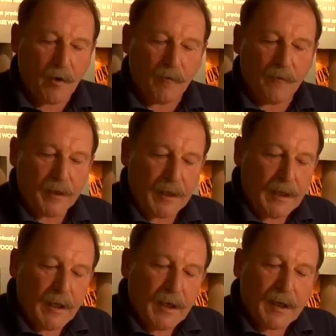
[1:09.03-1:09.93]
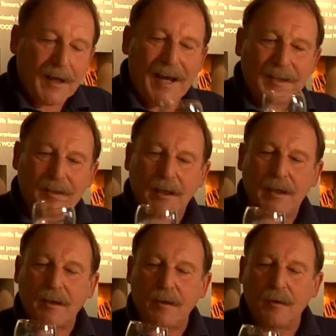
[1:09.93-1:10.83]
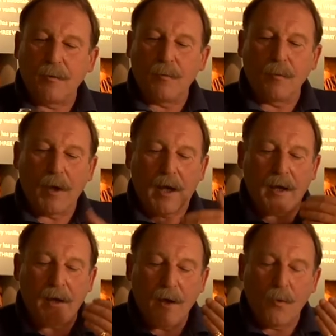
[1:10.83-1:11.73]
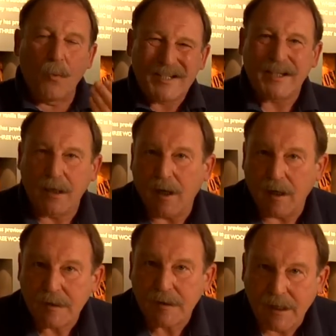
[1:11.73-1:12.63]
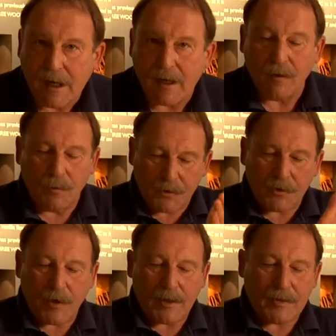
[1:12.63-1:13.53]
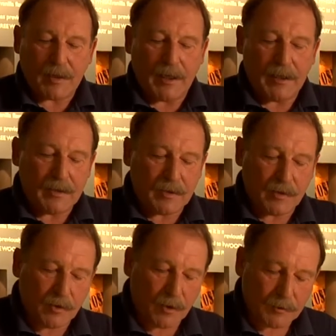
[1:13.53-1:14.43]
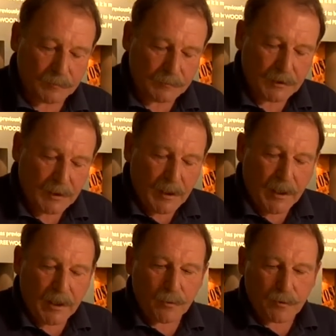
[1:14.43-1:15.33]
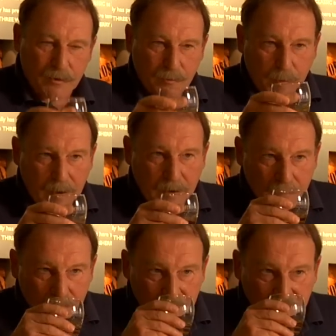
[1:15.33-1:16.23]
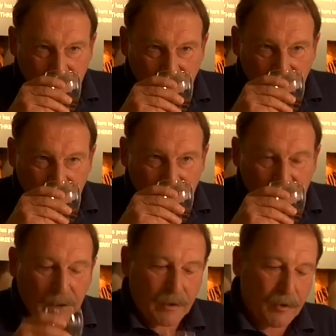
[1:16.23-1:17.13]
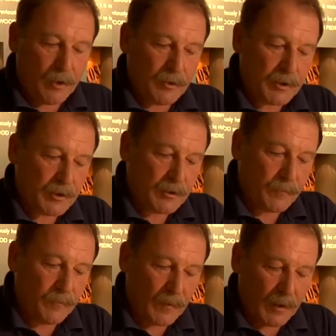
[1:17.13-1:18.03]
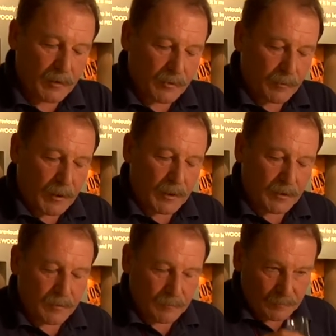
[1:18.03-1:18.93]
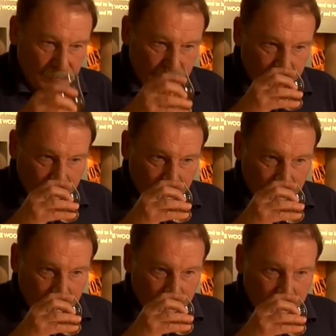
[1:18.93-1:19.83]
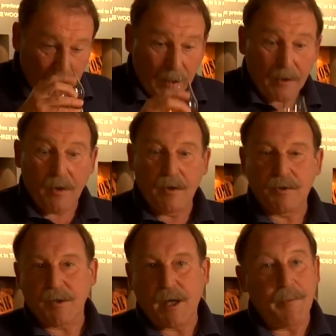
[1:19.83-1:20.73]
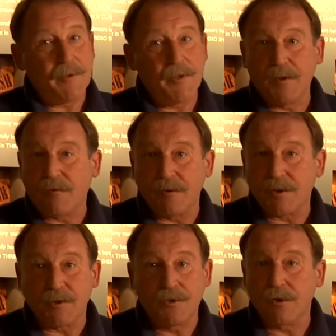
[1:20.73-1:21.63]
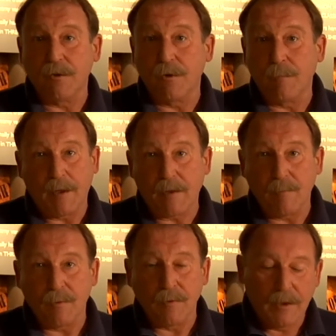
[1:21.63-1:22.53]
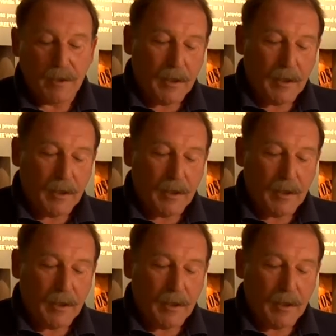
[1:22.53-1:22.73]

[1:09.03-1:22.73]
of the classic whiskey glass style with straight sides and so on, and you were to swirl it and nose it and swirl it and nose it. I mean, the difference is truly remarkable.